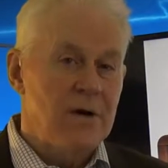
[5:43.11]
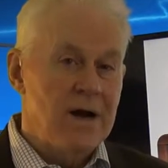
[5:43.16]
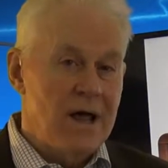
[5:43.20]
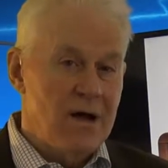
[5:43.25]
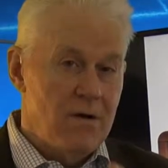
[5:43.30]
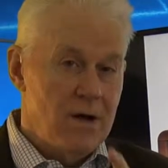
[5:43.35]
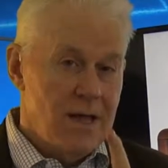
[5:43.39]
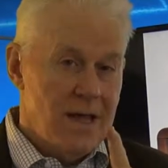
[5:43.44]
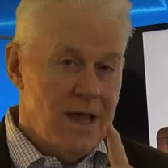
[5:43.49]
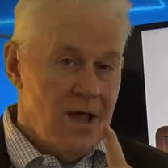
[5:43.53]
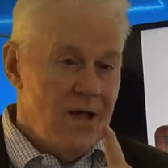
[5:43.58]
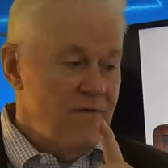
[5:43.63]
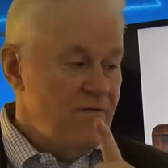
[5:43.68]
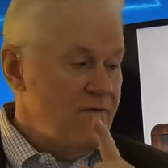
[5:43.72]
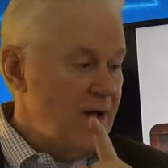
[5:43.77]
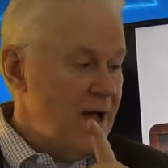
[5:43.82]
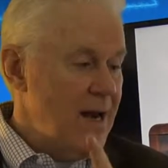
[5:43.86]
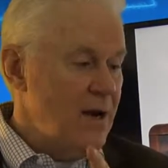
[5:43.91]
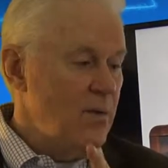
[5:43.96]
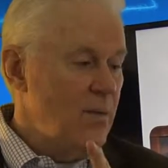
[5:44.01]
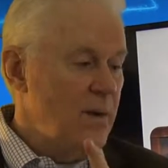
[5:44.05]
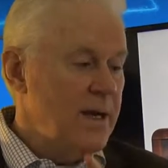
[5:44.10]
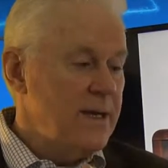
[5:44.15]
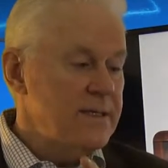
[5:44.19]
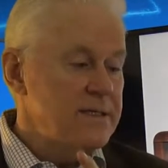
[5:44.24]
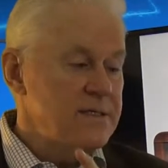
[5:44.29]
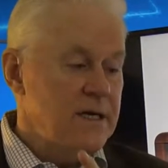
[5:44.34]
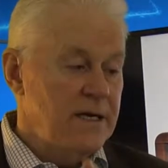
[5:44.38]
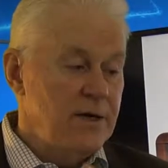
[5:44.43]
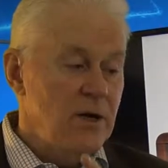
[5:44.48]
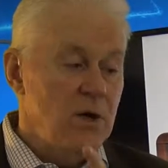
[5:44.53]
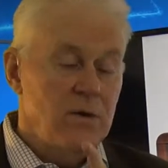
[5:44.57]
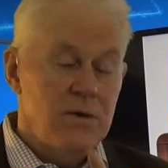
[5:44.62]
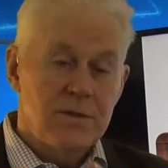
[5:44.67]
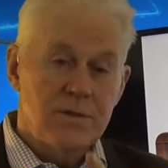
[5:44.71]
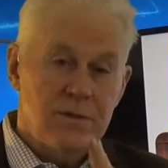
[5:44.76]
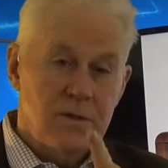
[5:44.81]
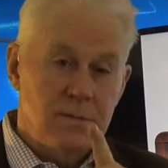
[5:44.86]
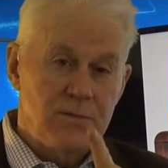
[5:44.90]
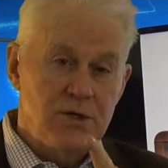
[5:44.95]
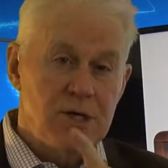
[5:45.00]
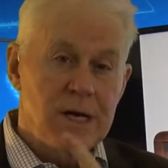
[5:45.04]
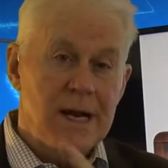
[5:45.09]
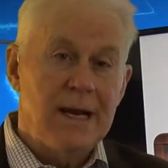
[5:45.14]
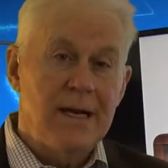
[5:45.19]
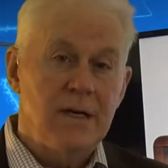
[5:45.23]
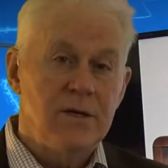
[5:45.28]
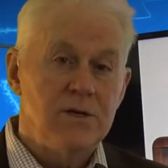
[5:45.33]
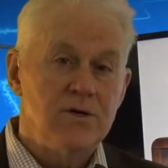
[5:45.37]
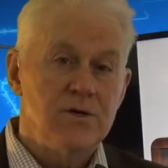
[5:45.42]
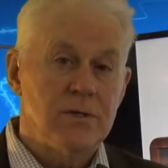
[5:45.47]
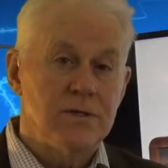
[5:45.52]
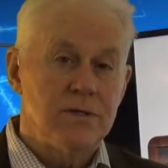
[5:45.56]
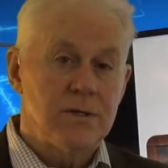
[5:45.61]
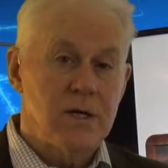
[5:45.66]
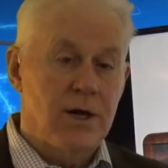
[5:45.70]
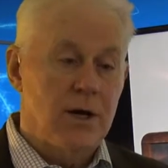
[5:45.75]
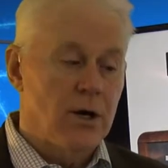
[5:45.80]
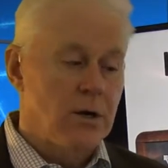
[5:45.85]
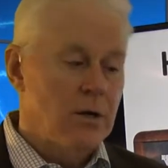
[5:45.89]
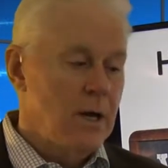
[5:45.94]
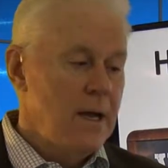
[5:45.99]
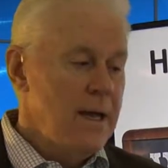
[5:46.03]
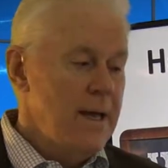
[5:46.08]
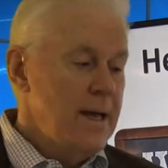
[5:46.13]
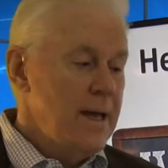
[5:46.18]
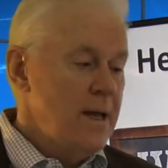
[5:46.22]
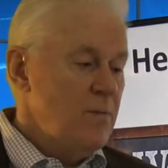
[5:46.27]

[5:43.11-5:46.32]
Now, follow me because I know there's some challenges here